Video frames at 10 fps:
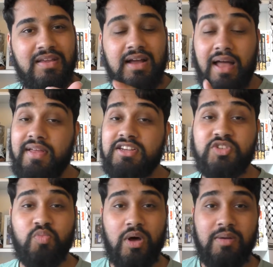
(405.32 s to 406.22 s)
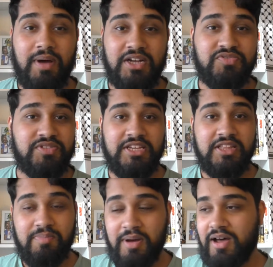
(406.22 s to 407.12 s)
And that's just one part of it. The
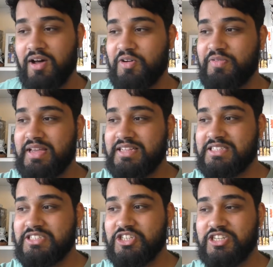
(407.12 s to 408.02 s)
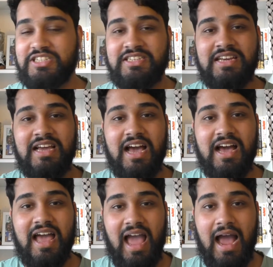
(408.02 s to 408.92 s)
other part of it is just
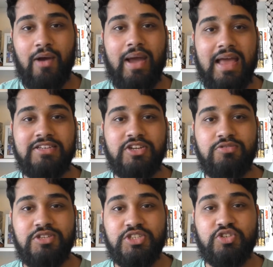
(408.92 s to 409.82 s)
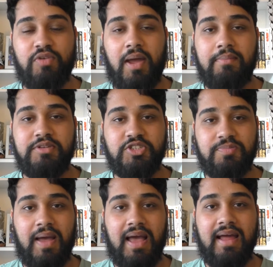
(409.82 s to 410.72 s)
how Endō describes
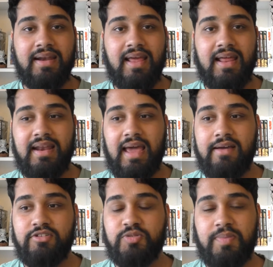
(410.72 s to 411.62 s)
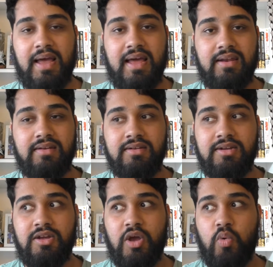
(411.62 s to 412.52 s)
Japan and how Japan
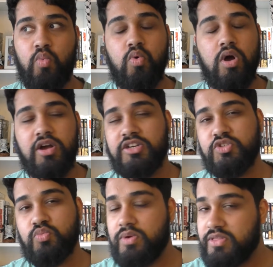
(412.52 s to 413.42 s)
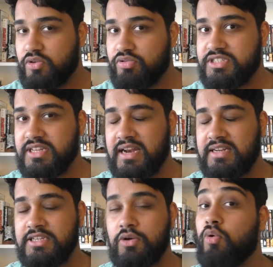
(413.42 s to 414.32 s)
works with
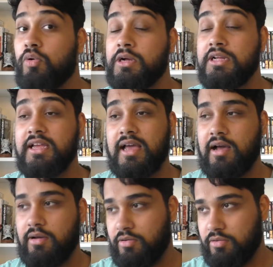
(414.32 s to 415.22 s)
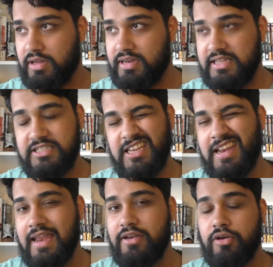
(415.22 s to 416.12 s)
Christianity, or at least in
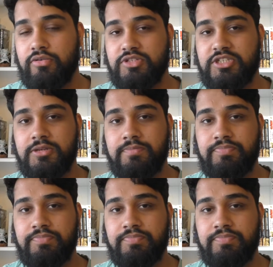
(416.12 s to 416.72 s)
Endō's